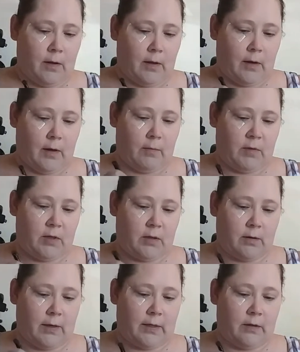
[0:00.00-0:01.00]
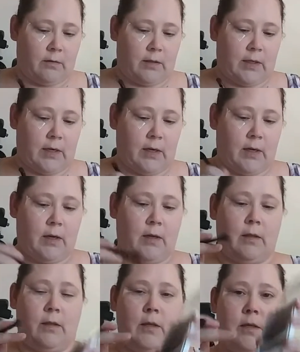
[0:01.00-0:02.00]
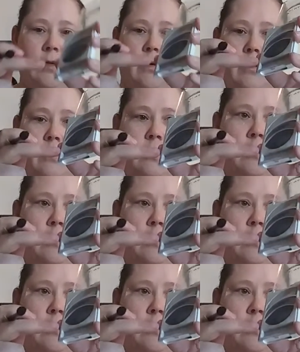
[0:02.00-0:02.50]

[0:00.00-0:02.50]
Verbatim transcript: And I'm just going to take this dark